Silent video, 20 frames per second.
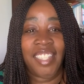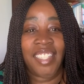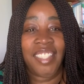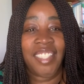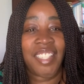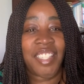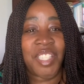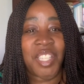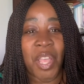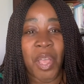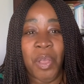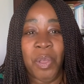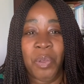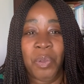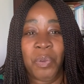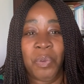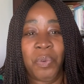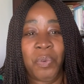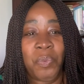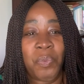
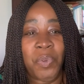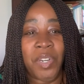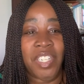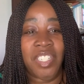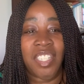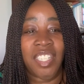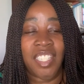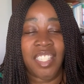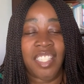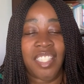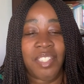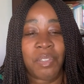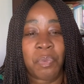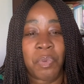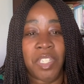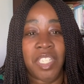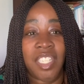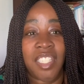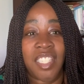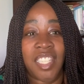So we're
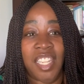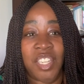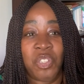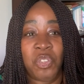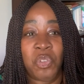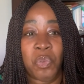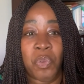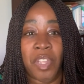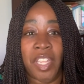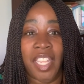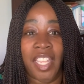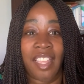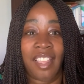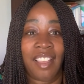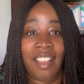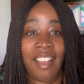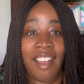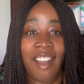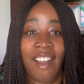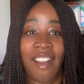just enjoying